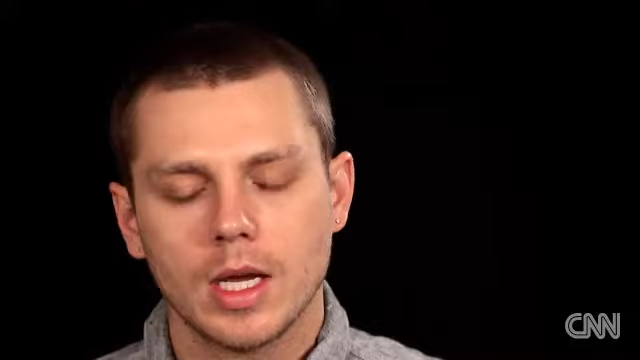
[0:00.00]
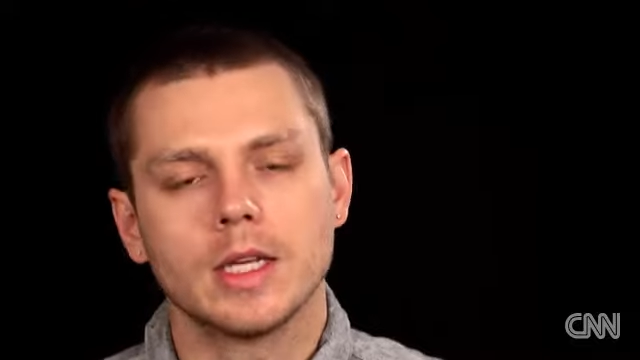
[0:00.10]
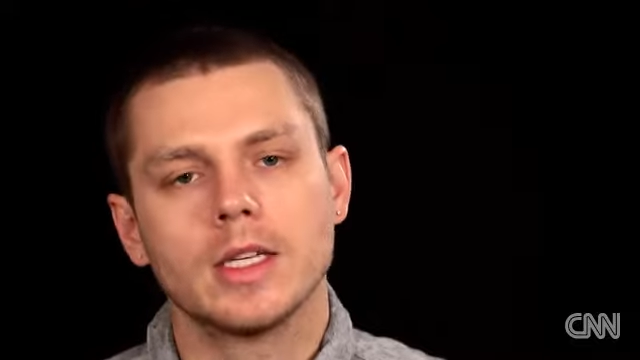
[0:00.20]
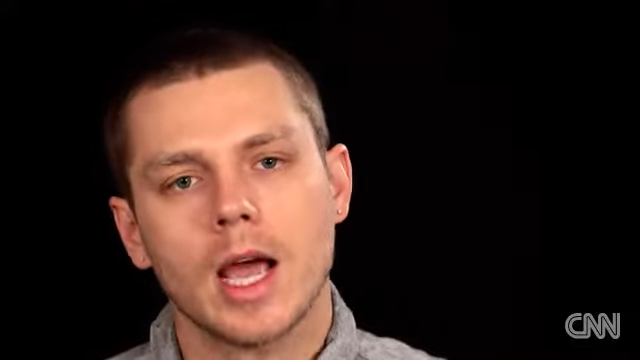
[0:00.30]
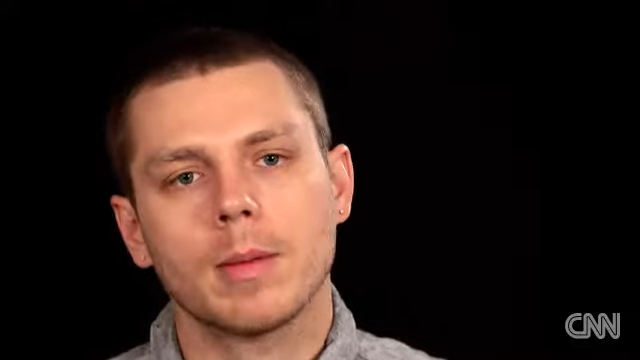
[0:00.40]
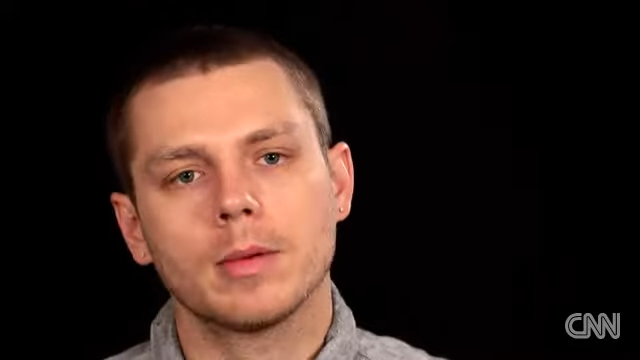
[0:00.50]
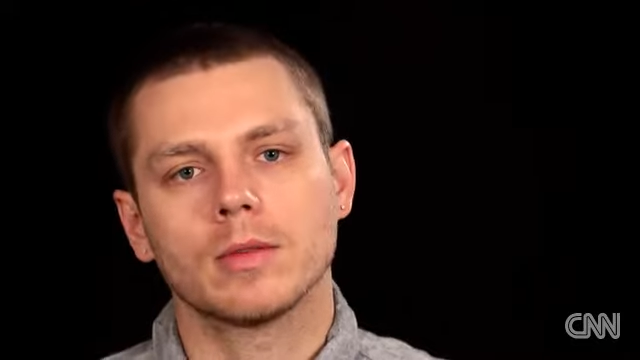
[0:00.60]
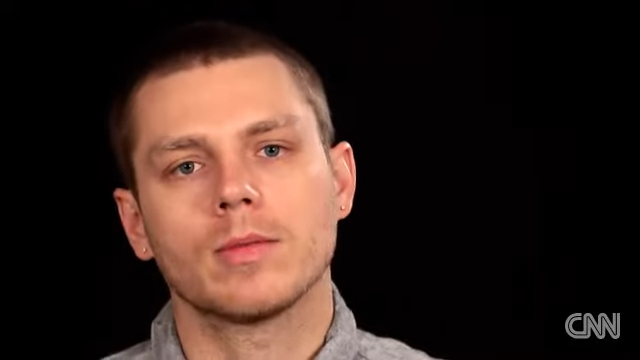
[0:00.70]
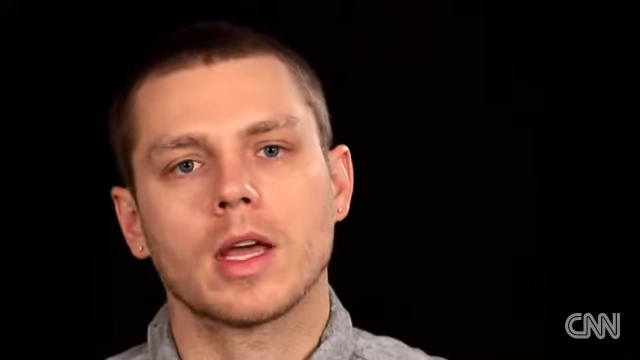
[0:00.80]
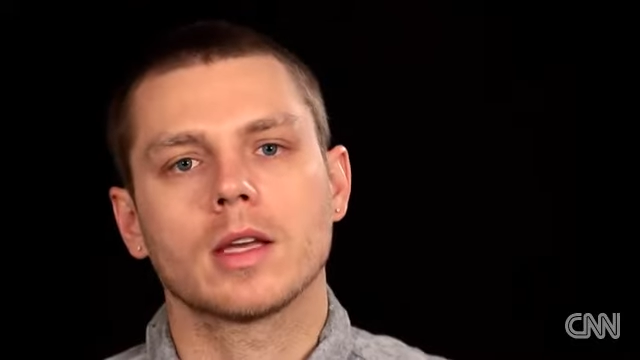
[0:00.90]

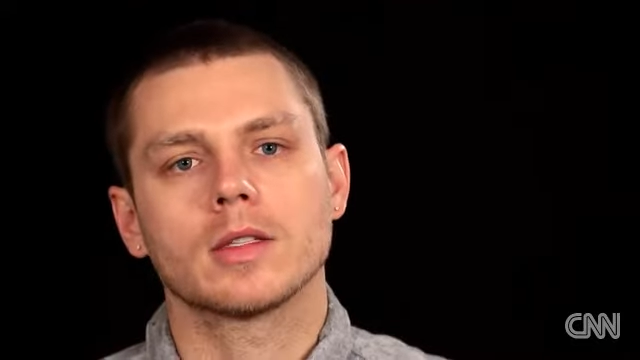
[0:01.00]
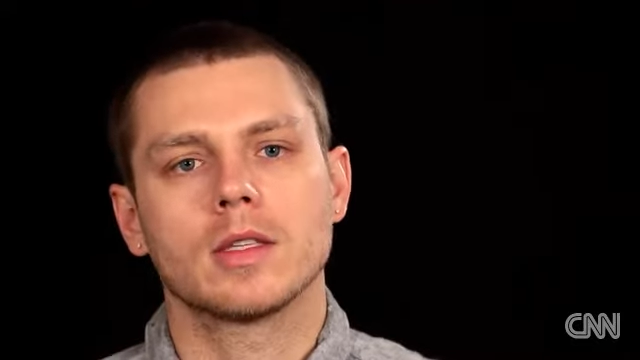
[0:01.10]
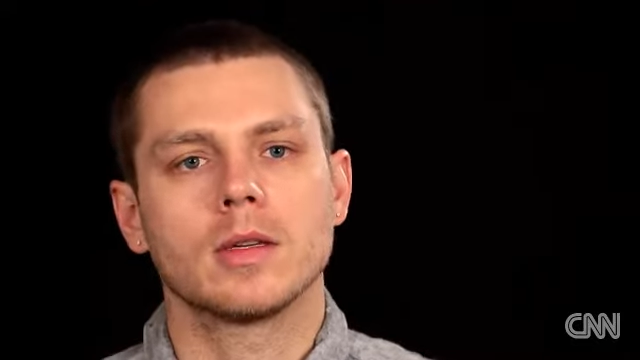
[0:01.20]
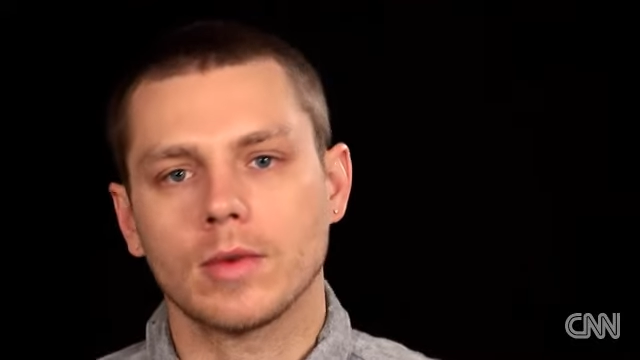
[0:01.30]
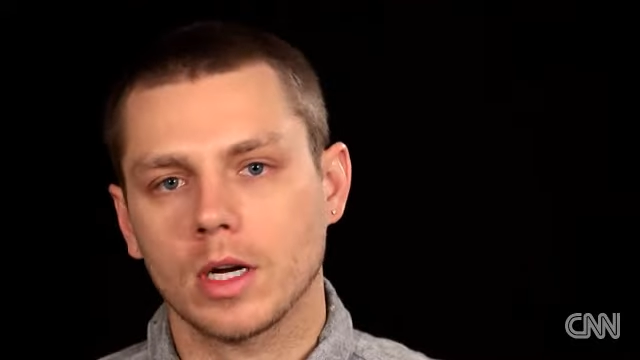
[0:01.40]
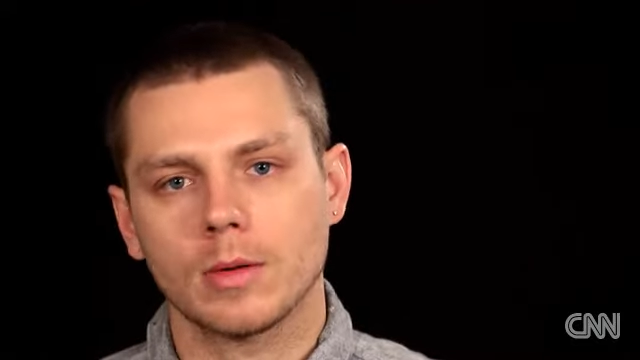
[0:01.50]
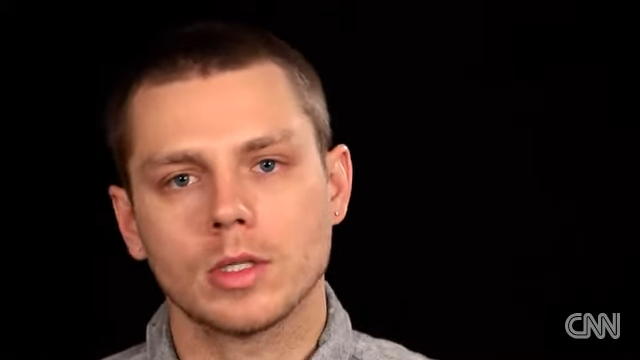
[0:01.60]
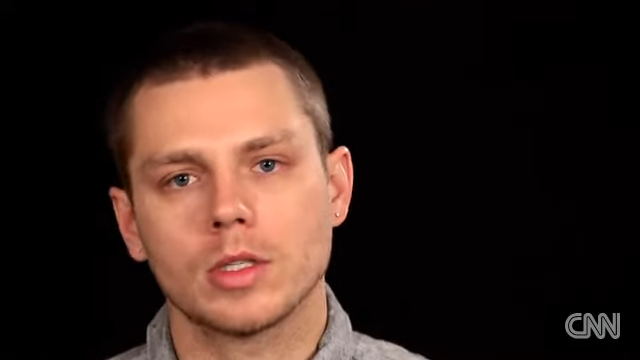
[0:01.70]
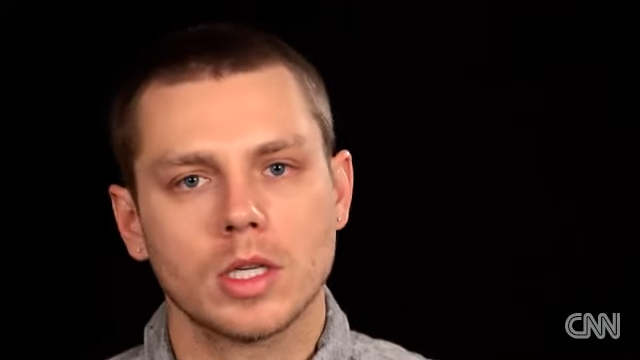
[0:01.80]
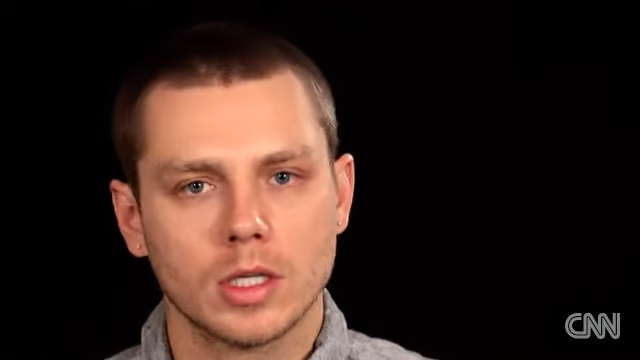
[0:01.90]
adaptive as the
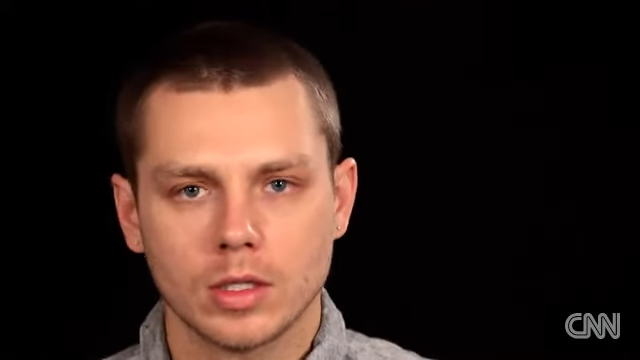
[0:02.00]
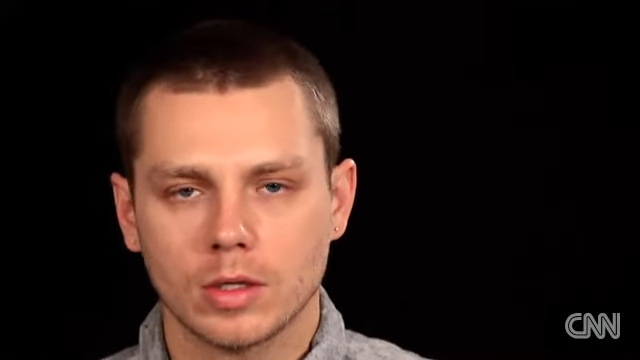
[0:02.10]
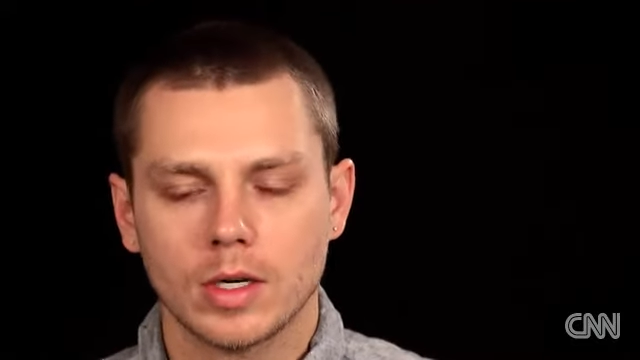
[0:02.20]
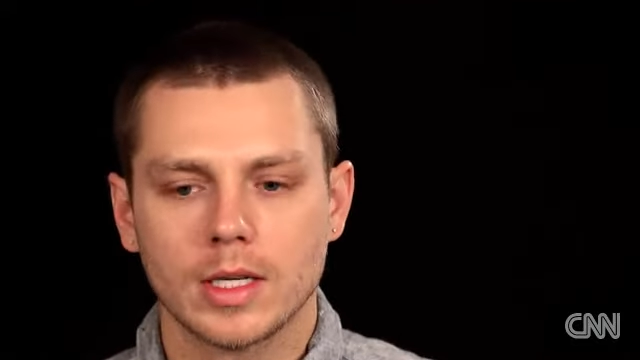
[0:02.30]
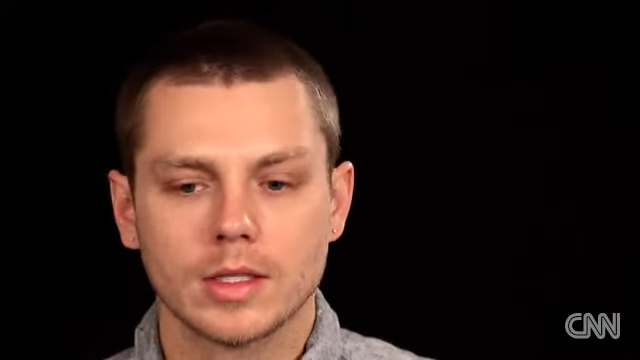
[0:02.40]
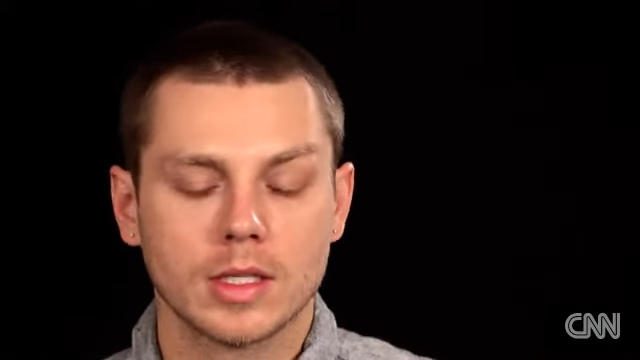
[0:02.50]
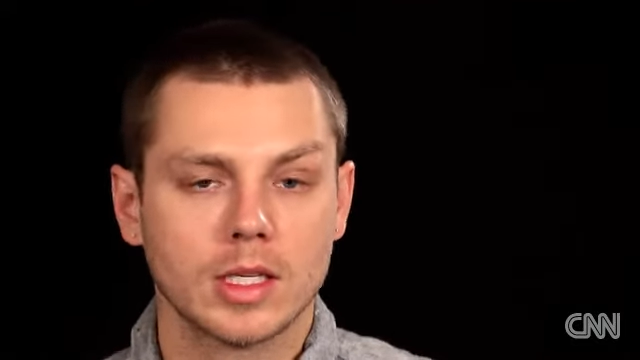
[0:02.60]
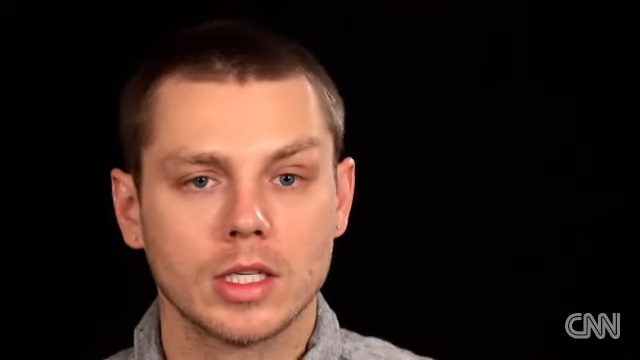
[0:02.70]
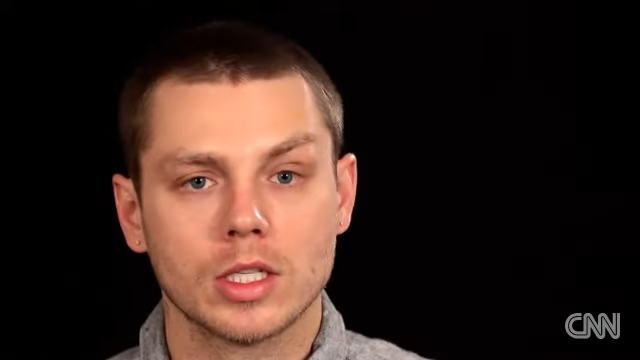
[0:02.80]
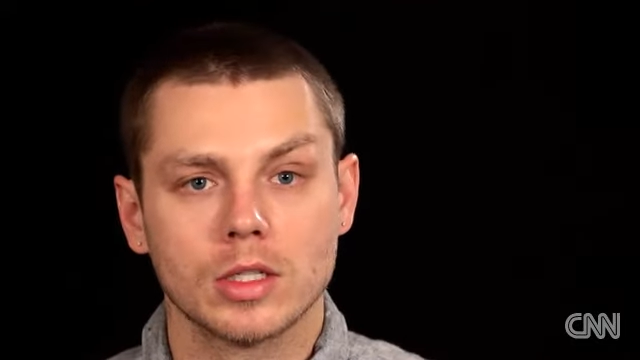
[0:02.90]
environment's changing or as the
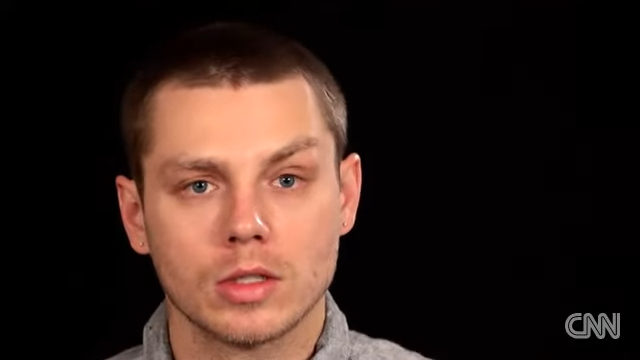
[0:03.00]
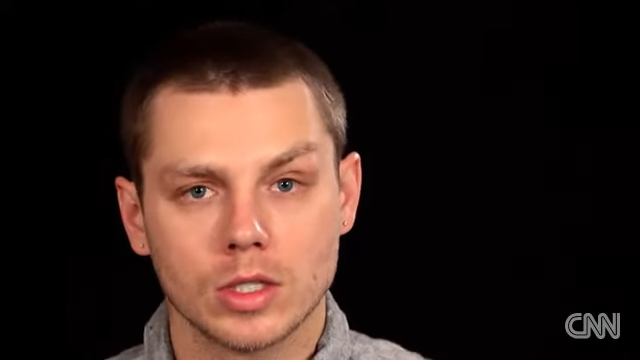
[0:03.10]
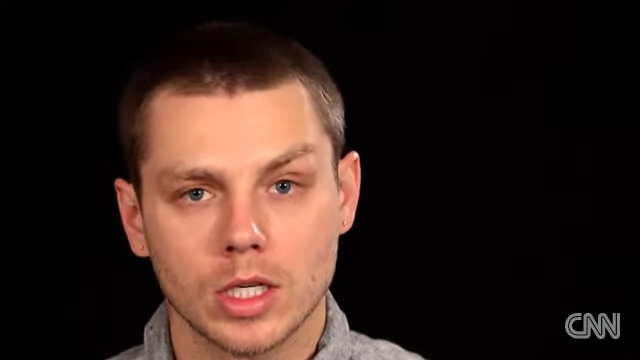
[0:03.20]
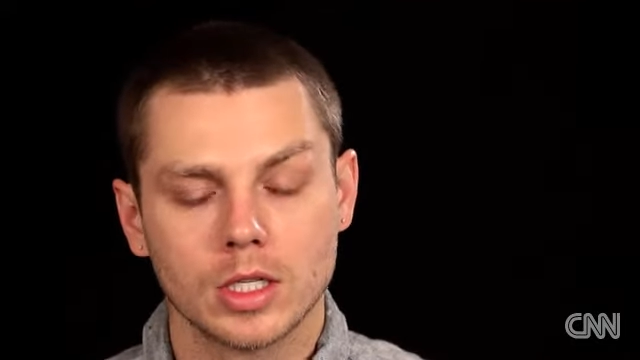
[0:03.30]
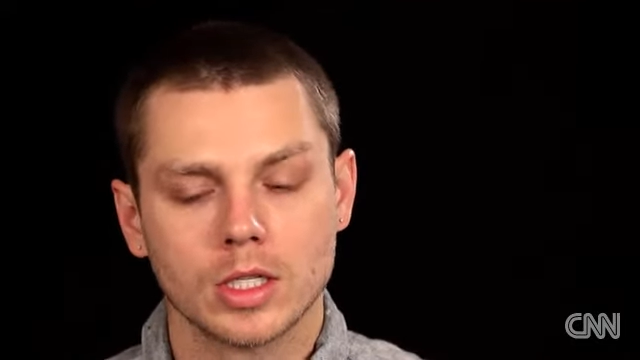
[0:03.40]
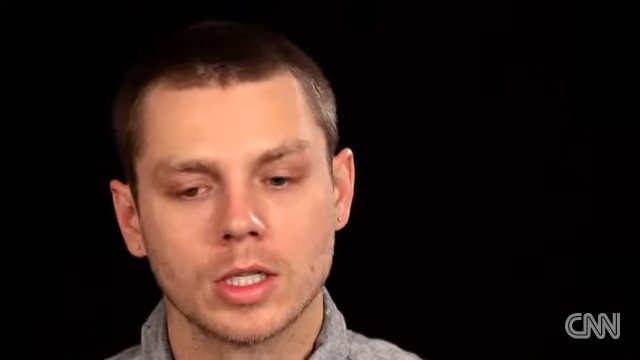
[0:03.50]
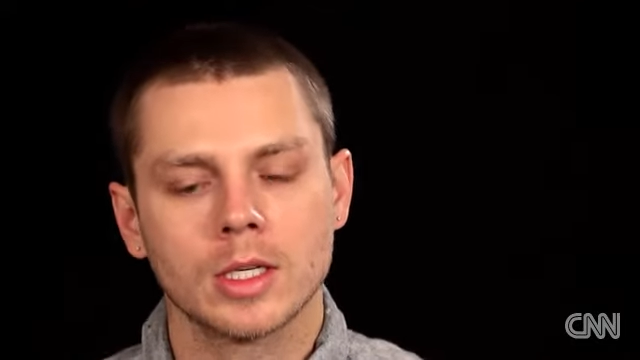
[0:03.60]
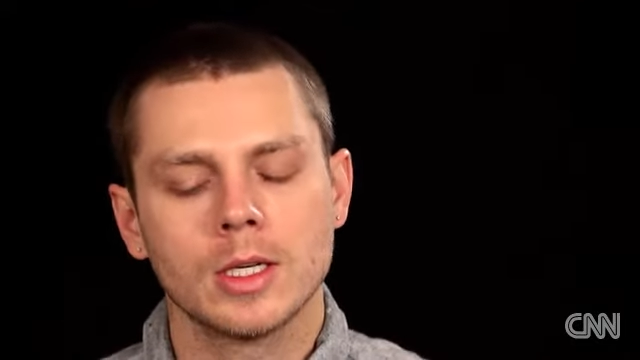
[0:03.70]
conditions are changing.